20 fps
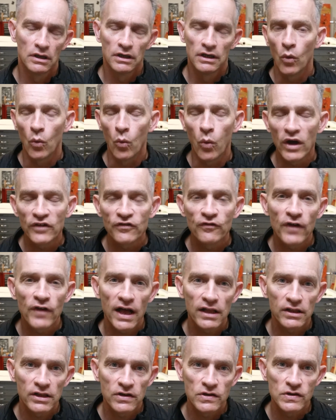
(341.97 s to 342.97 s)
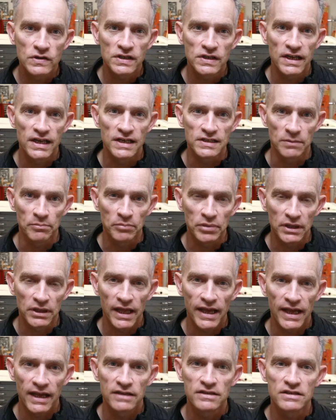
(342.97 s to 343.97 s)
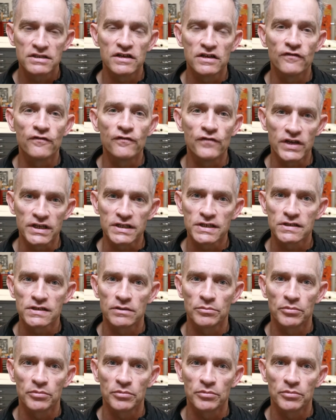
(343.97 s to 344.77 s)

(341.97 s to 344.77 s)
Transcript: What follows is a plan to fix the